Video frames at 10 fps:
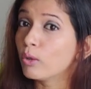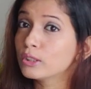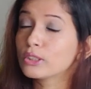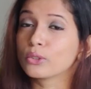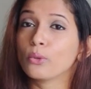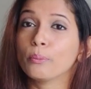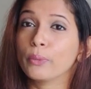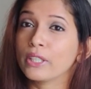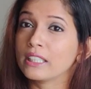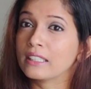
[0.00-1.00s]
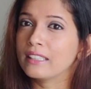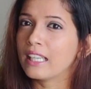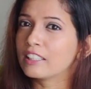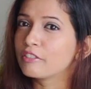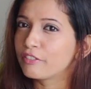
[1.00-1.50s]
also bring in
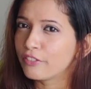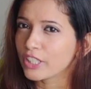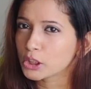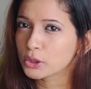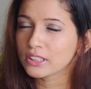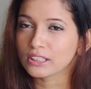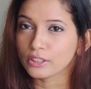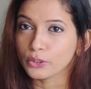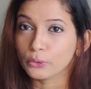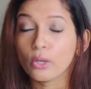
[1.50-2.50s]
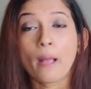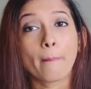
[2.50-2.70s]
that freshness in you.